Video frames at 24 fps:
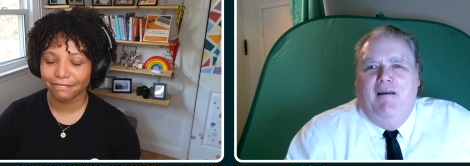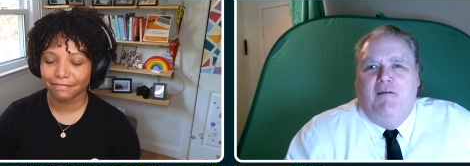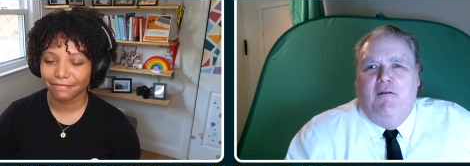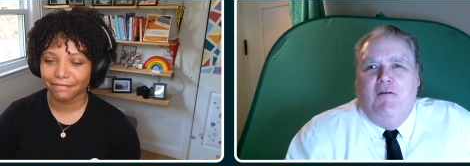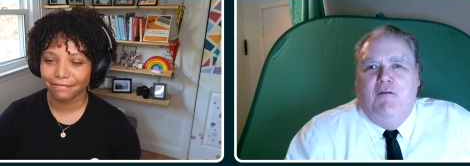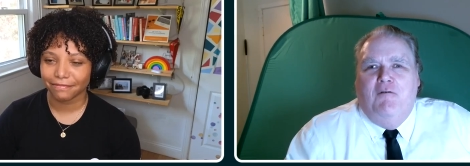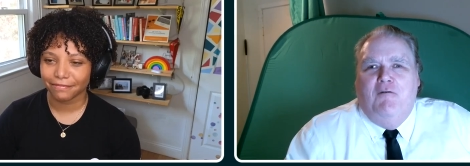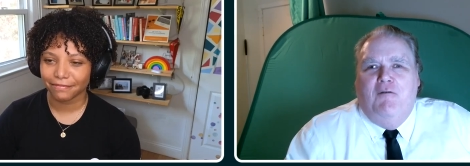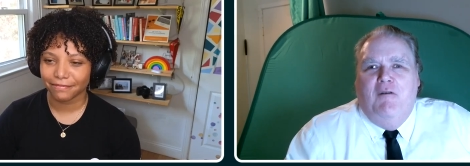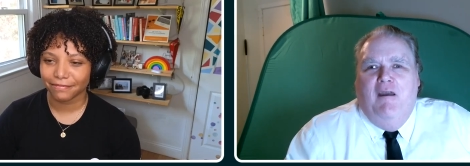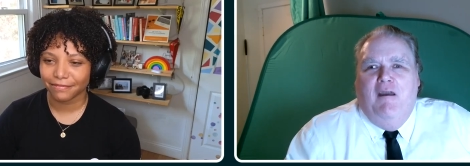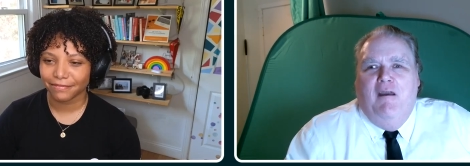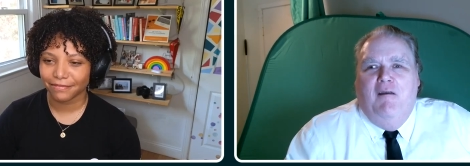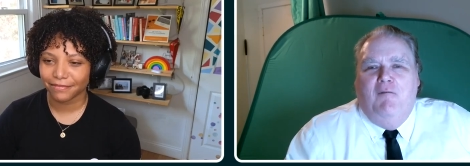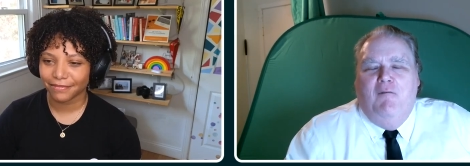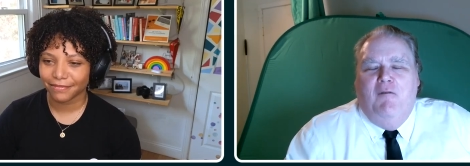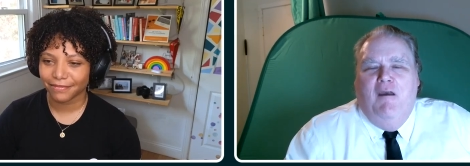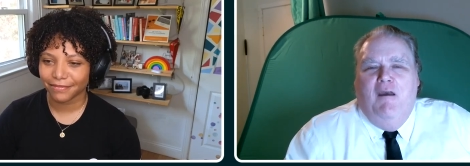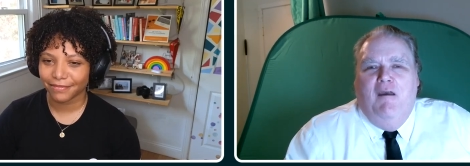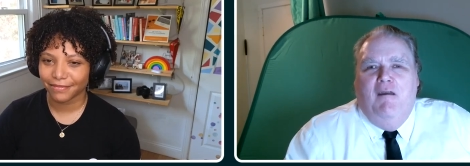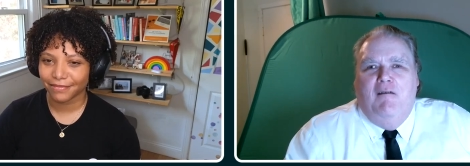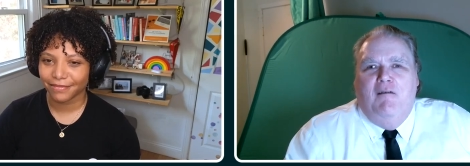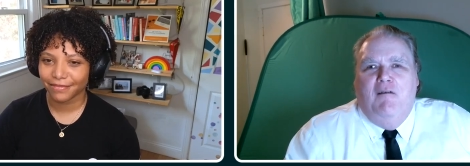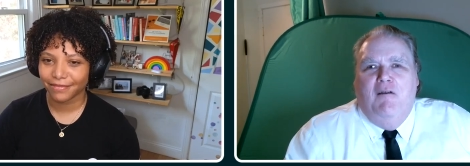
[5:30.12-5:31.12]
Speaker 1: I understand
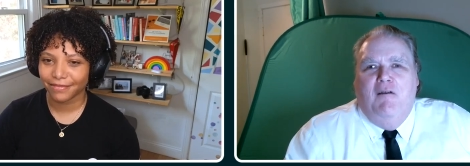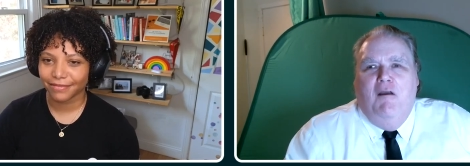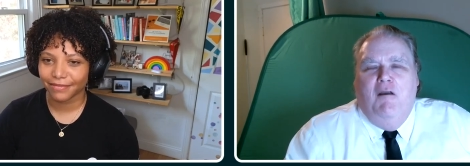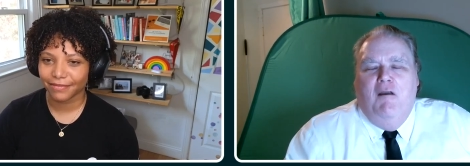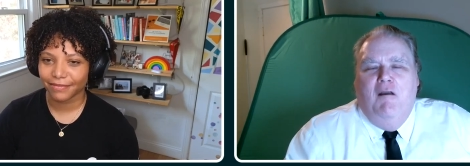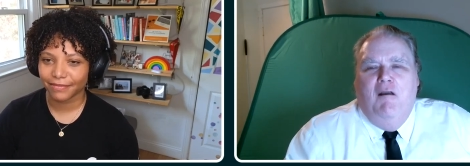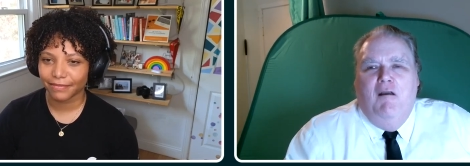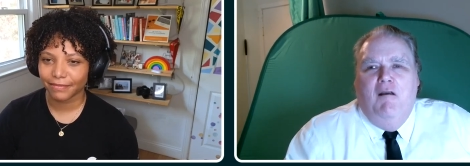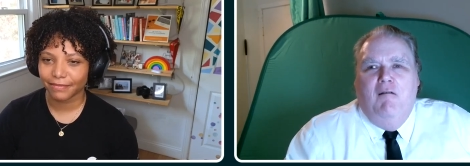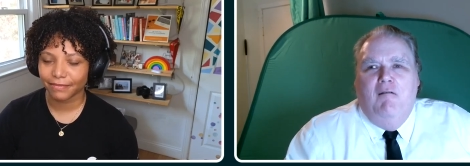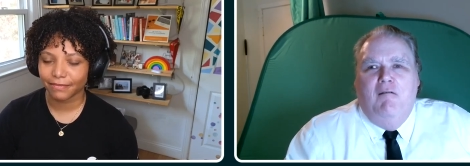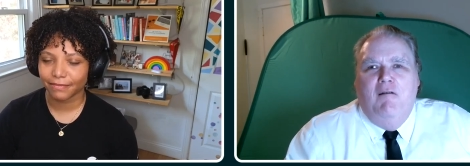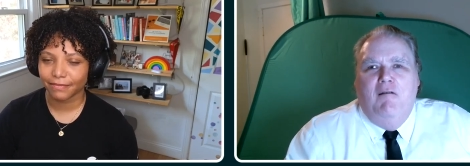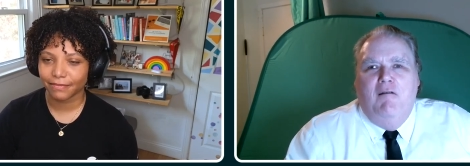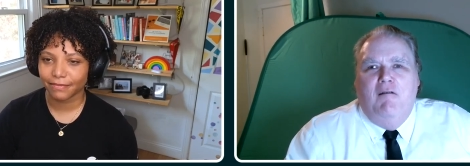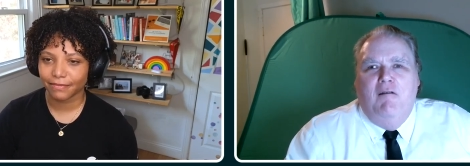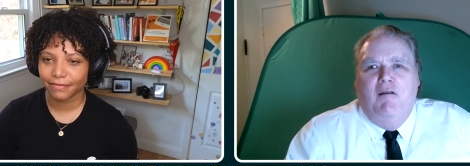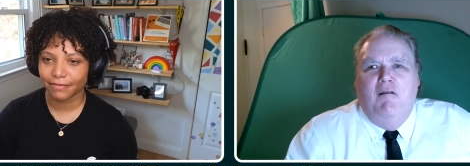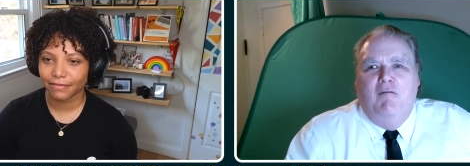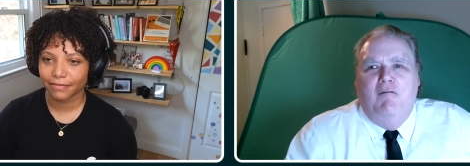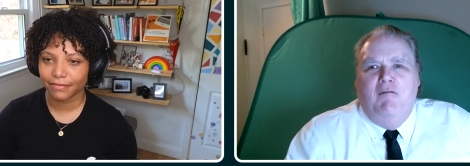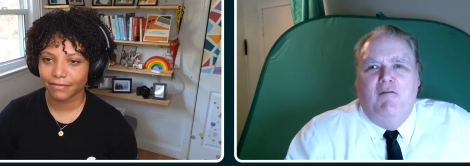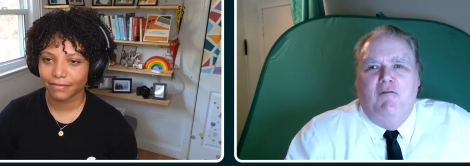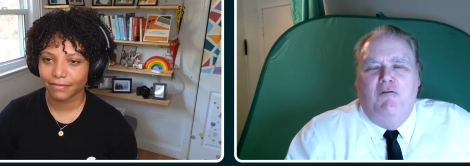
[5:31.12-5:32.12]
that
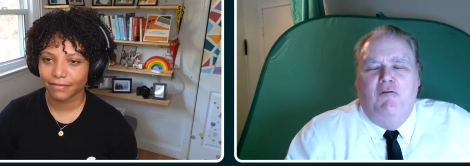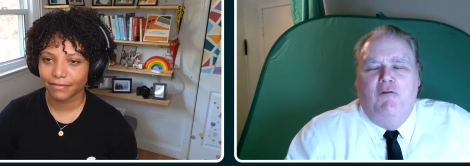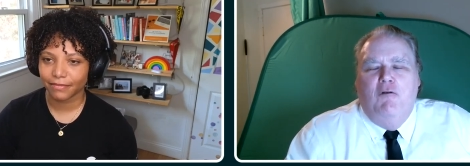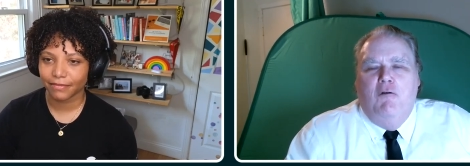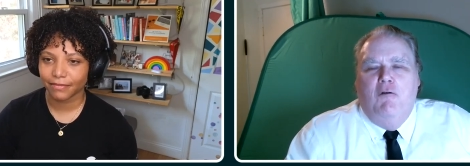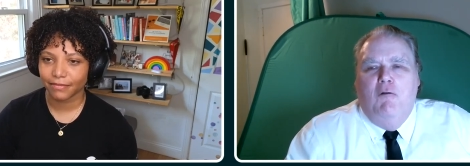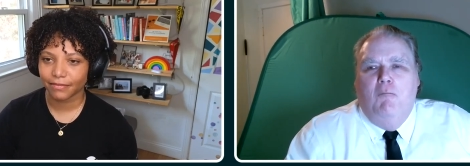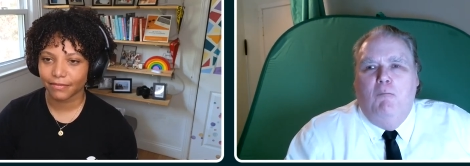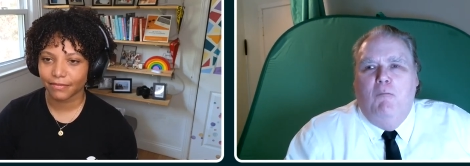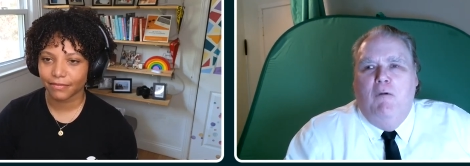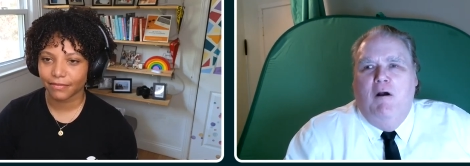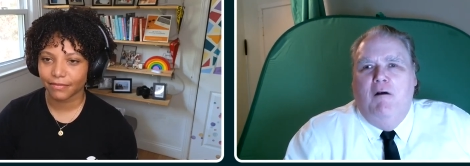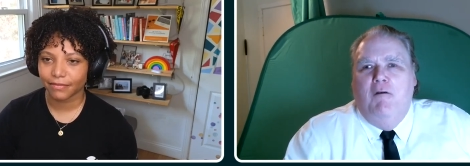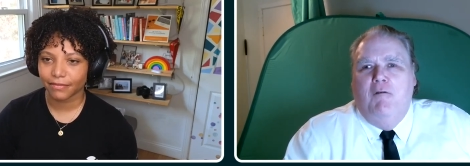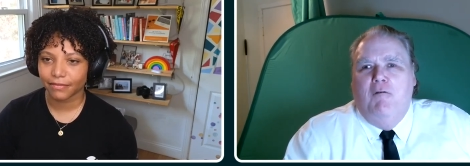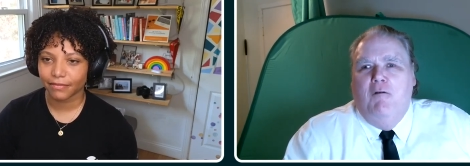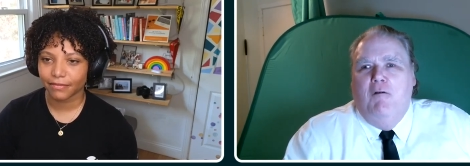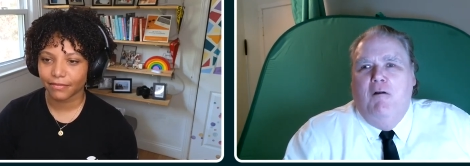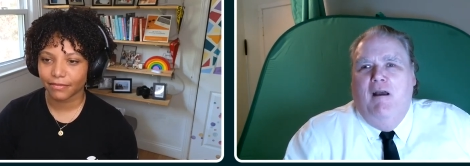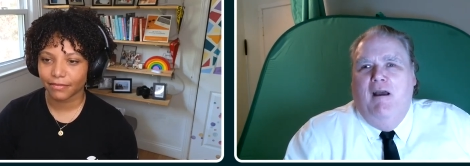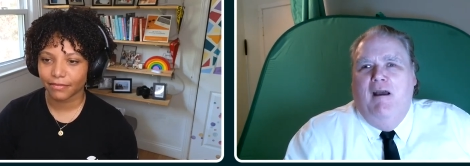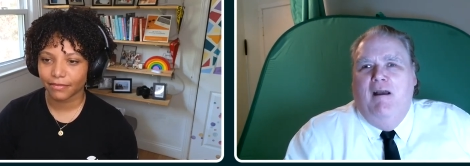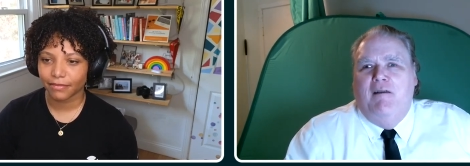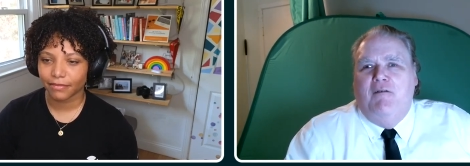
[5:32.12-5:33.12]
your
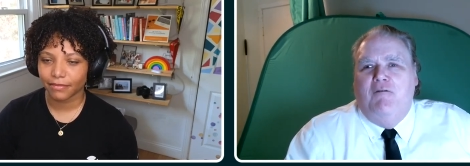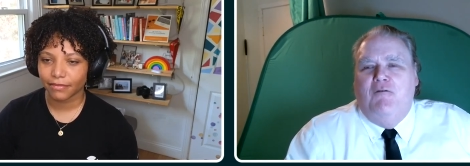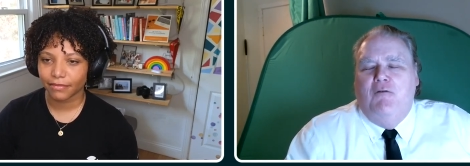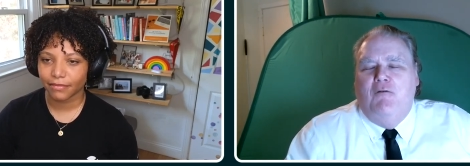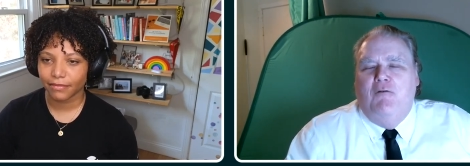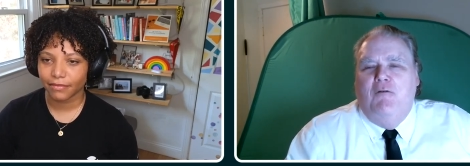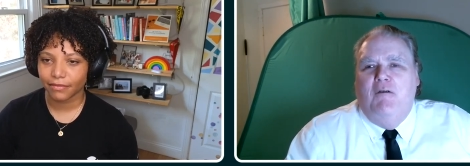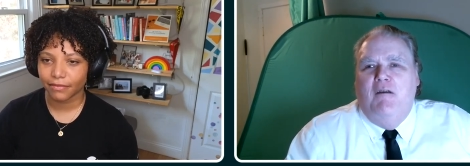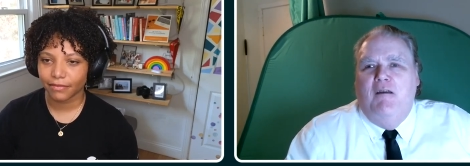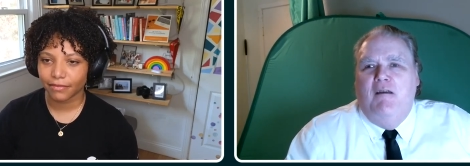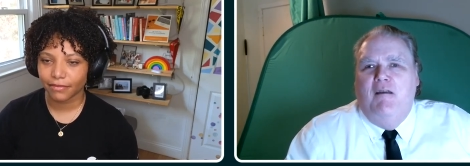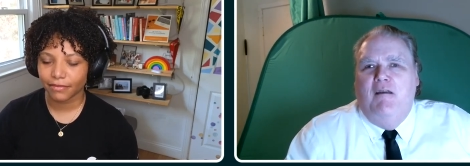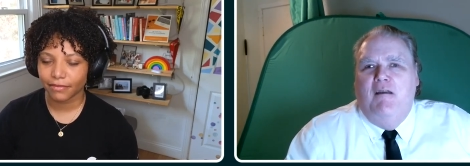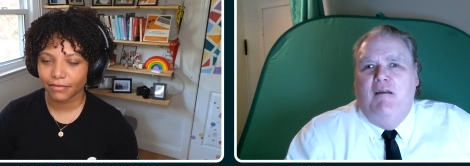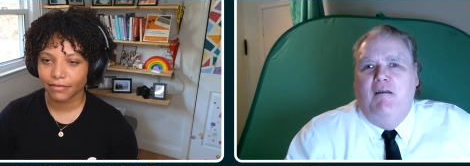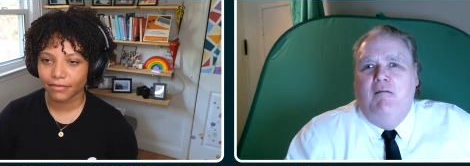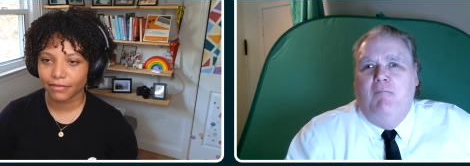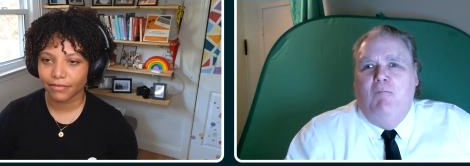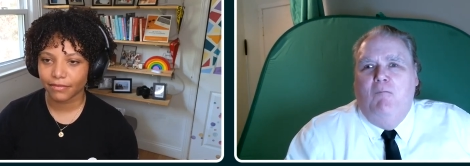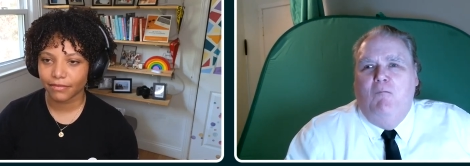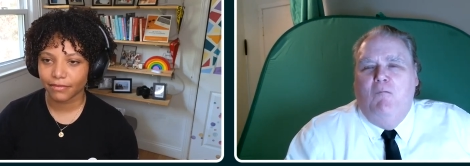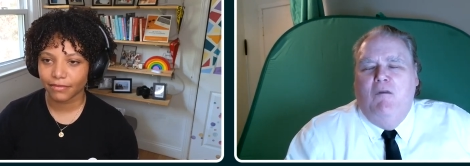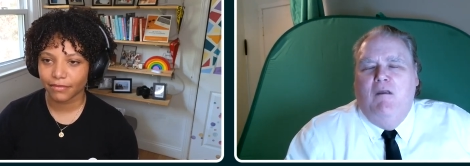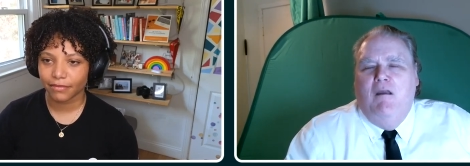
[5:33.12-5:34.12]
mother actually